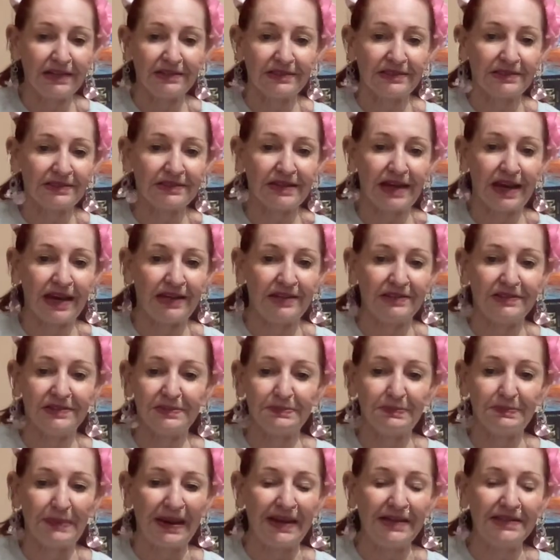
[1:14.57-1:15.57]
It says
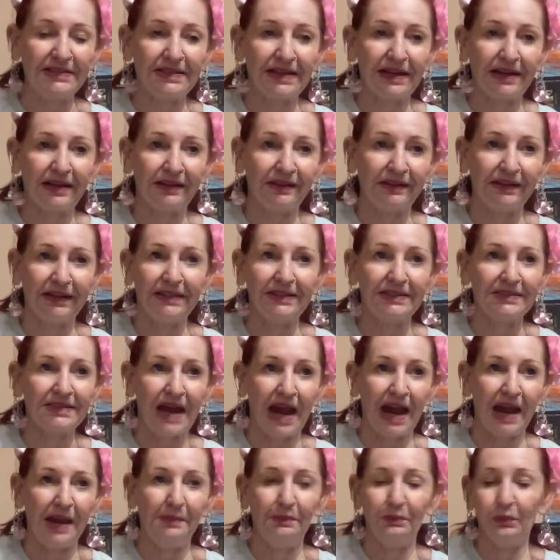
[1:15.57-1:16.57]
basically
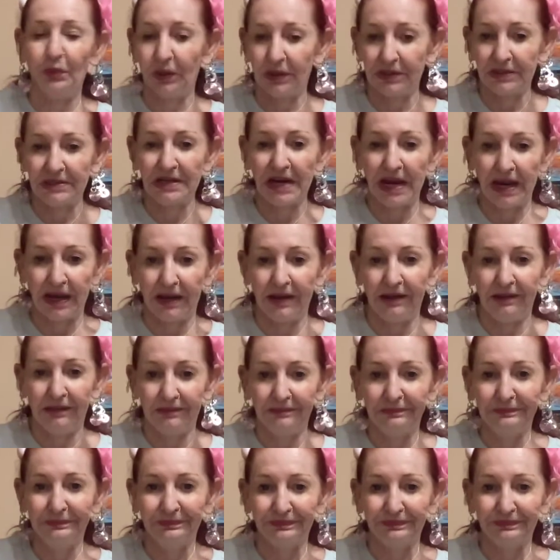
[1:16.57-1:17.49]
time will tell.